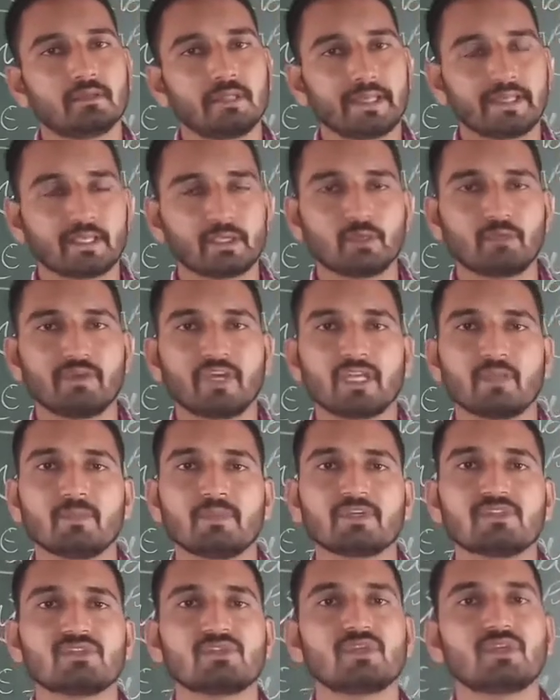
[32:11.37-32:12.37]
Thank you very
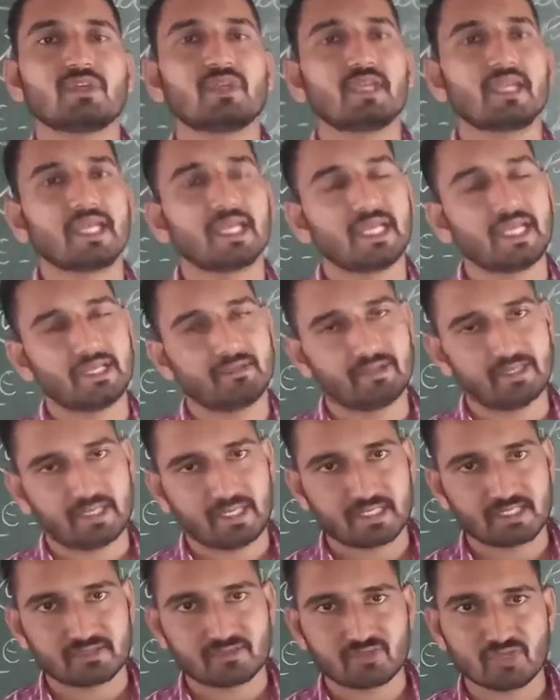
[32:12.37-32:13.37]
much. Have a
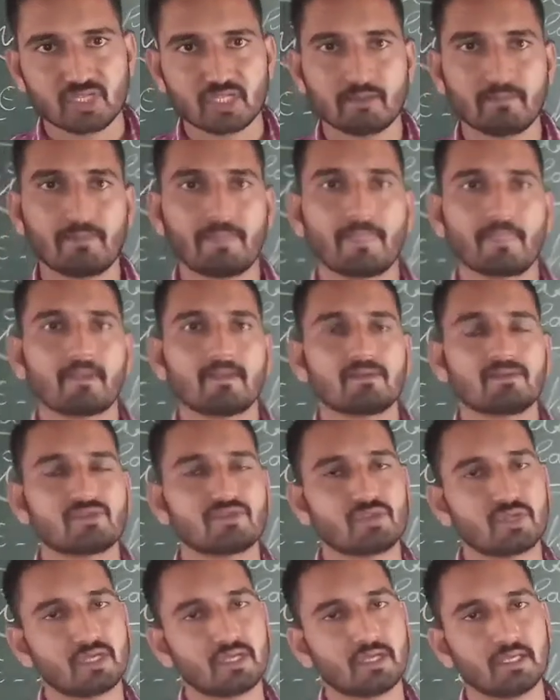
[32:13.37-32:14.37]
nice day.
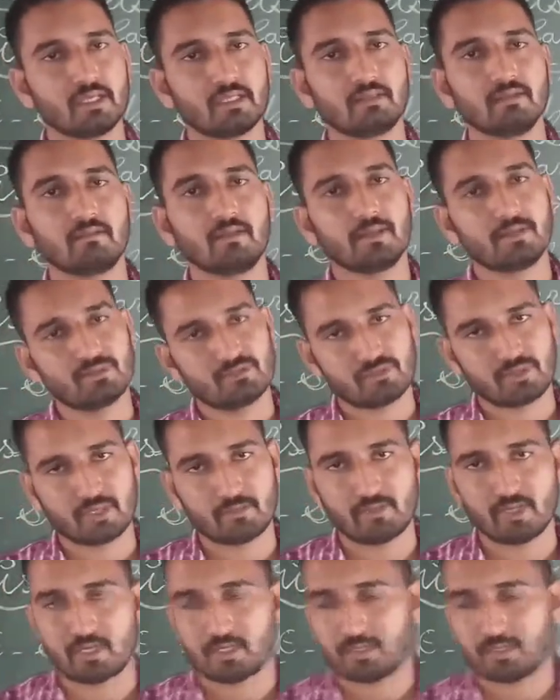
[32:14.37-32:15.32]
Jai Hind, Jai